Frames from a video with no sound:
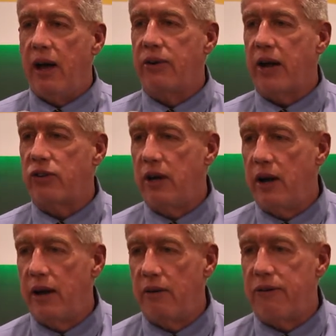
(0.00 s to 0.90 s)
is actually
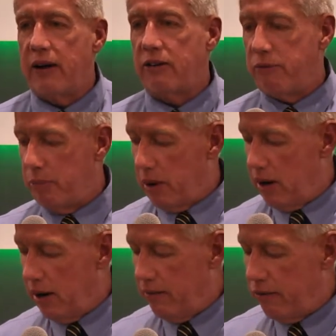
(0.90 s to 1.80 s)
an effective
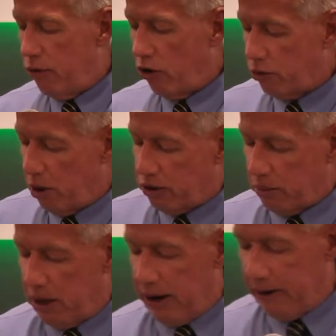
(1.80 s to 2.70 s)
force
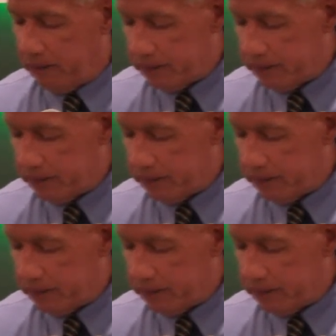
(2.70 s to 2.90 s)
multiplier.